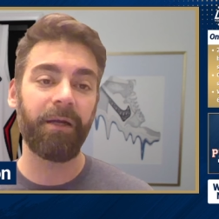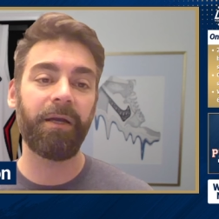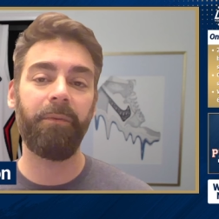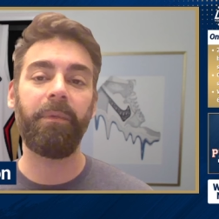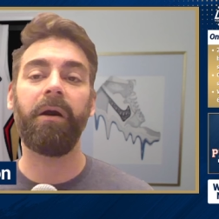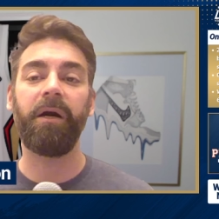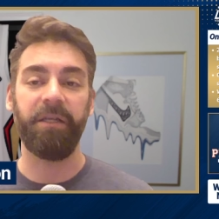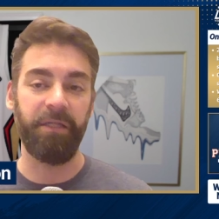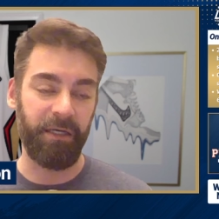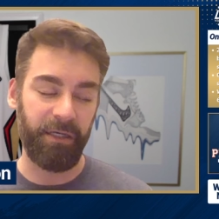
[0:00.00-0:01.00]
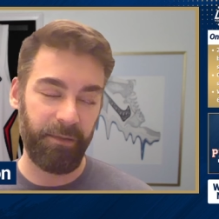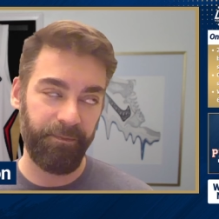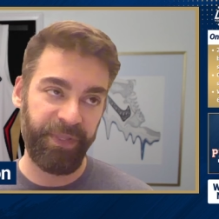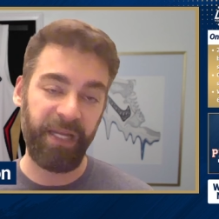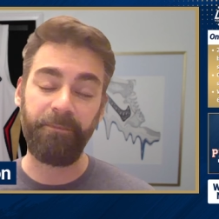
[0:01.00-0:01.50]
Come on,
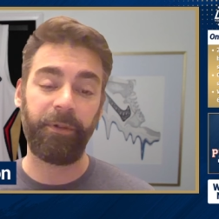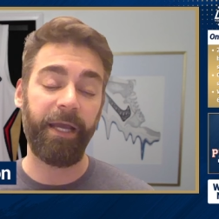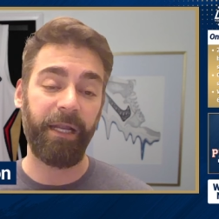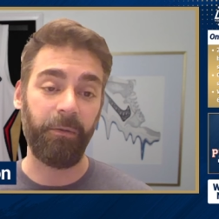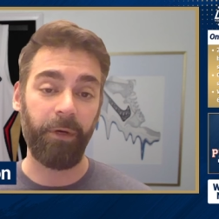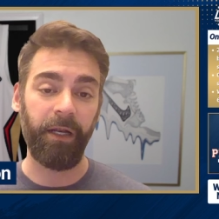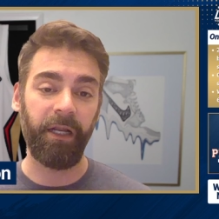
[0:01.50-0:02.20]
y'all. They didn't play anyone,